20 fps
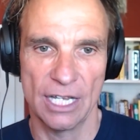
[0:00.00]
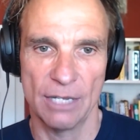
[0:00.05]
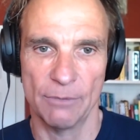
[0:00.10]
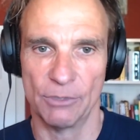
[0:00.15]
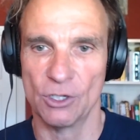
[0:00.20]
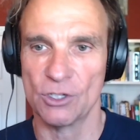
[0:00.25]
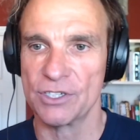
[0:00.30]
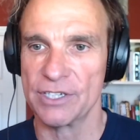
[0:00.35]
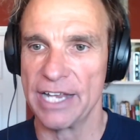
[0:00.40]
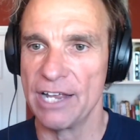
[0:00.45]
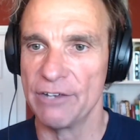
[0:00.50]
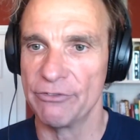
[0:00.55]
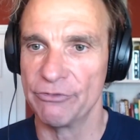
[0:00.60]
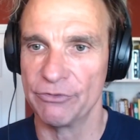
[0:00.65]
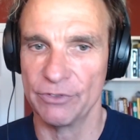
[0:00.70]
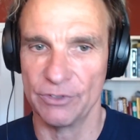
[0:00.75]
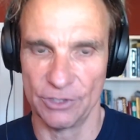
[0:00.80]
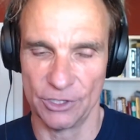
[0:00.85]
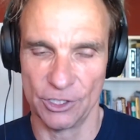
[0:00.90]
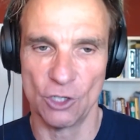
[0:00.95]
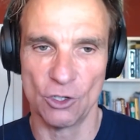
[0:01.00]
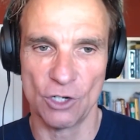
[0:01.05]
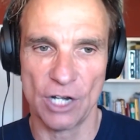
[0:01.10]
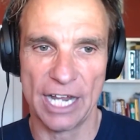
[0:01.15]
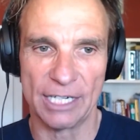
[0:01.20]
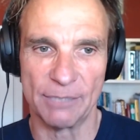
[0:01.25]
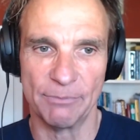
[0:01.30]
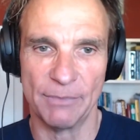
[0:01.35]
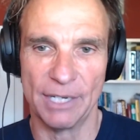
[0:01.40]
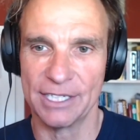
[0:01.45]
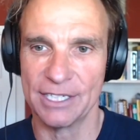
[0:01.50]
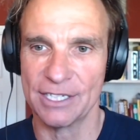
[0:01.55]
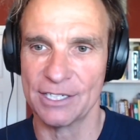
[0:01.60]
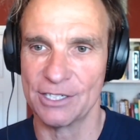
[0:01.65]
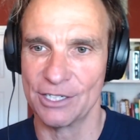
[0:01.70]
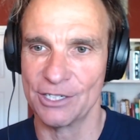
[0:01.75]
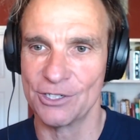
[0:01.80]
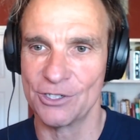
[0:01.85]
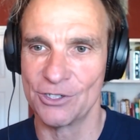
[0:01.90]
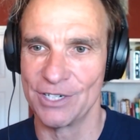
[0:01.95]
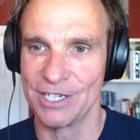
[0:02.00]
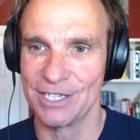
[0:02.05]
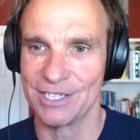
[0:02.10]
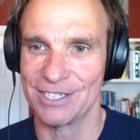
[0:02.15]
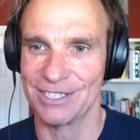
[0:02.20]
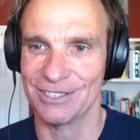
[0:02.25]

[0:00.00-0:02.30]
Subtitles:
because they have, like-minded interests.